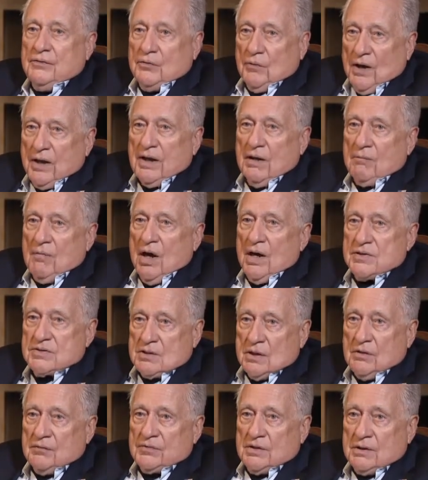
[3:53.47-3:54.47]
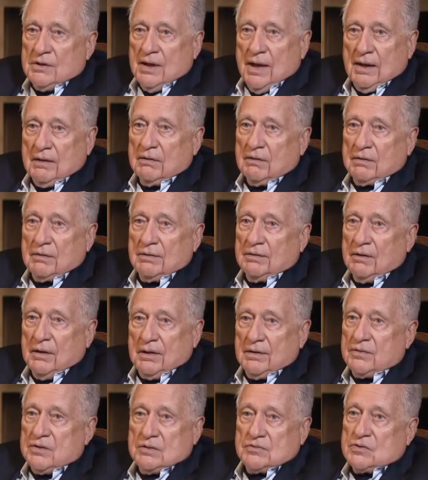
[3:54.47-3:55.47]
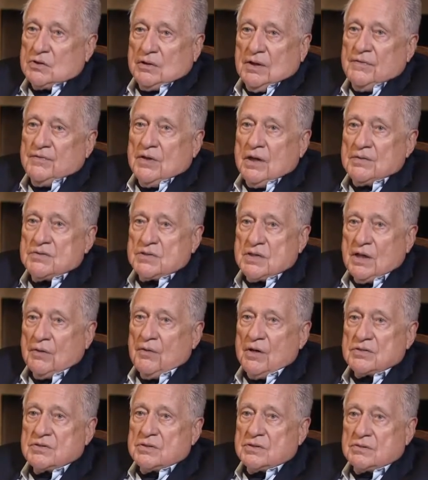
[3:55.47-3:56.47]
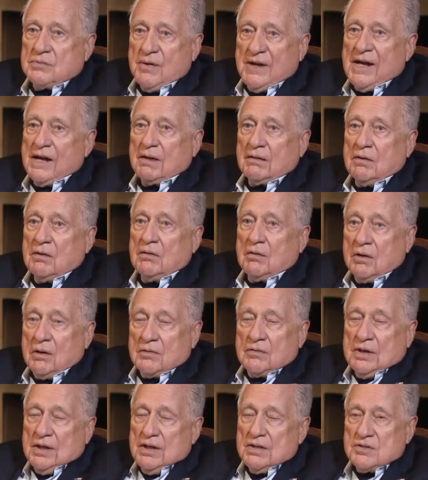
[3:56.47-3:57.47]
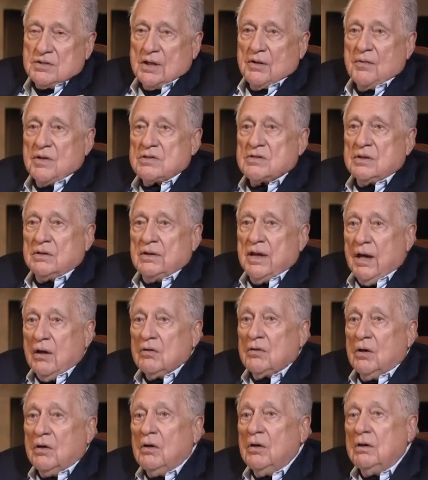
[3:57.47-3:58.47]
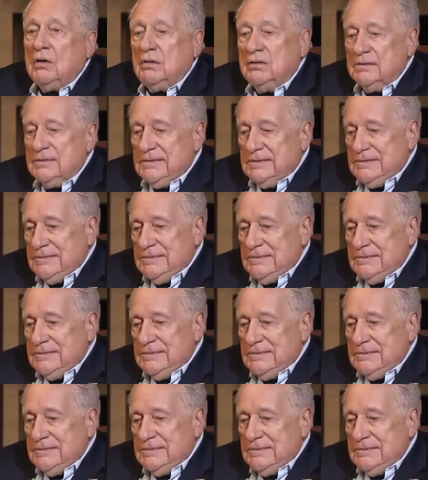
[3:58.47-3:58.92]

drinking myself to death, and I just lived on cigarettes and tobacco, or cigarettes and alcohol.